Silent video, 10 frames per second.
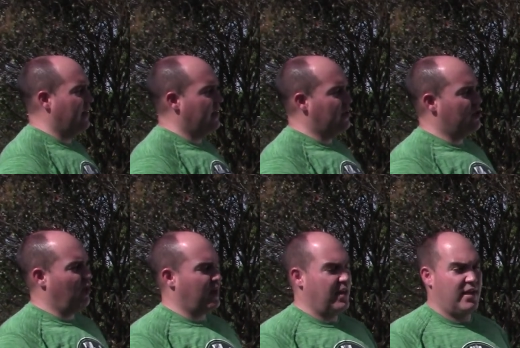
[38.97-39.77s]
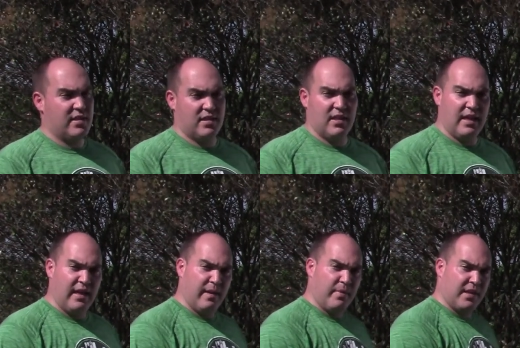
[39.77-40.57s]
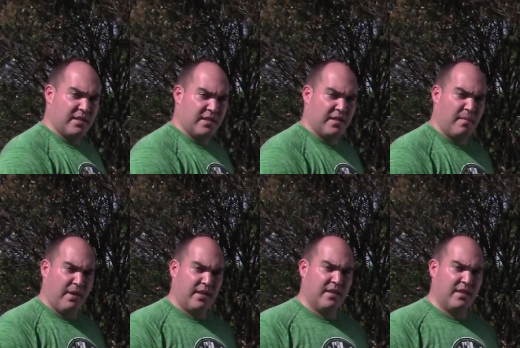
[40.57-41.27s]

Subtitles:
these shortcuts because it's going to make